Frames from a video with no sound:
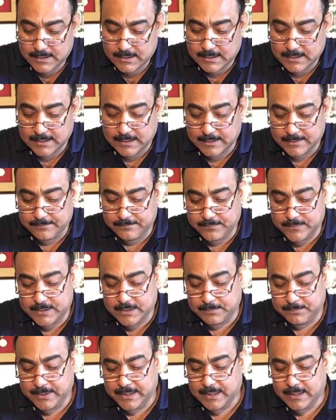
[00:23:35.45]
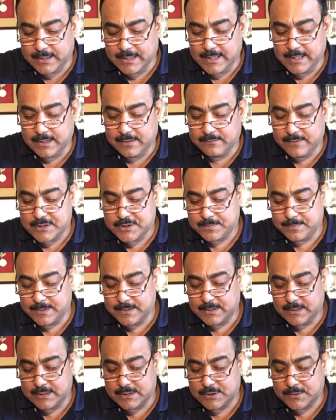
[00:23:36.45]
The BRI
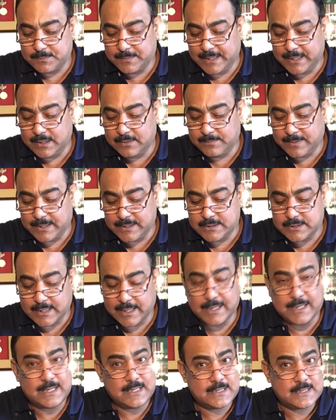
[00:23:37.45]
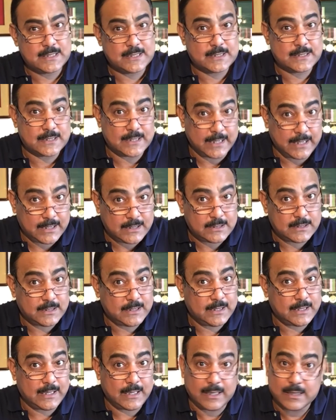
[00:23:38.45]
investment is made by Chinese state
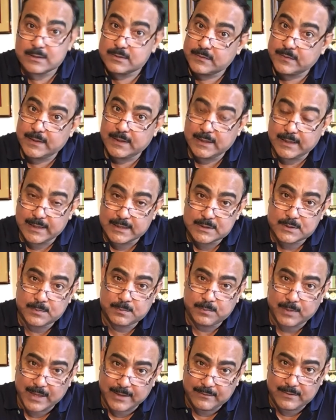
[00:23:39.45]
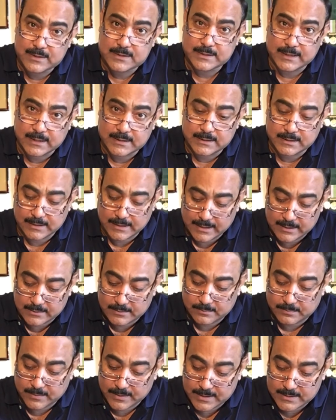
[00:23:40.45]
as well as private sector
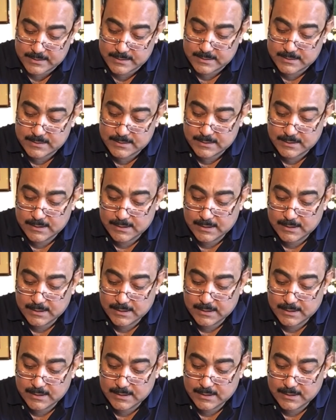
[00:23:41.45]
enterprises